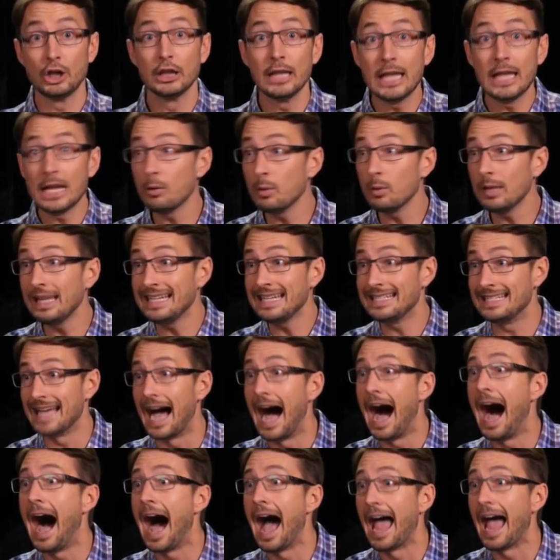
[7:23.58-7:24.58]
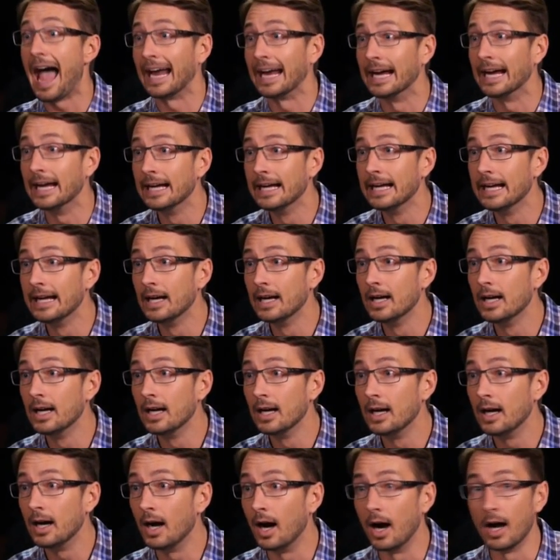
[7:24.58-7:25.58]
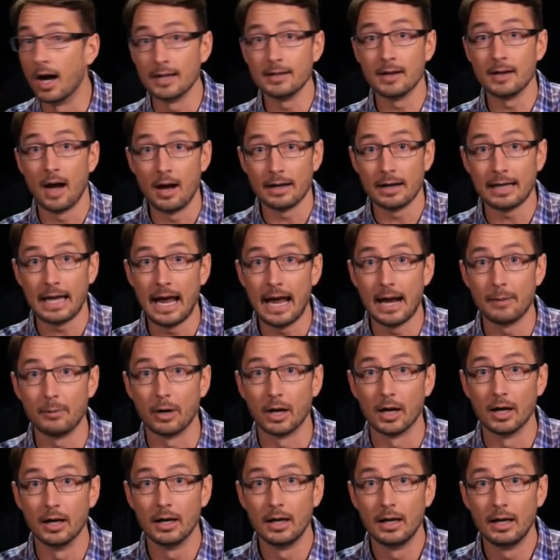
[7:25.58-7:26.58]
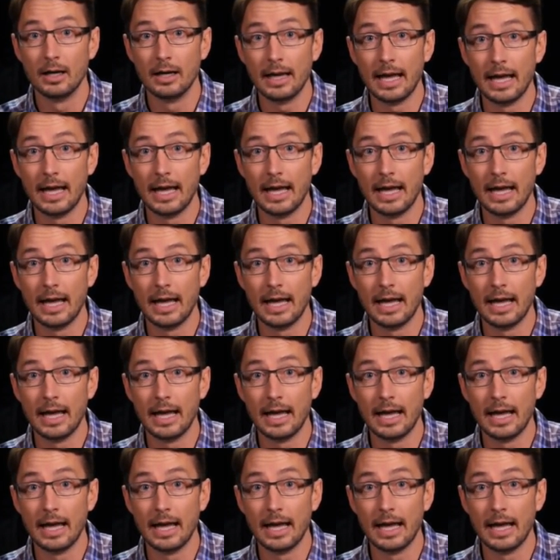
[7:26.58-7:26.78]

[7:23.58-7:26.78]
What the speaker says: could literally die on camera.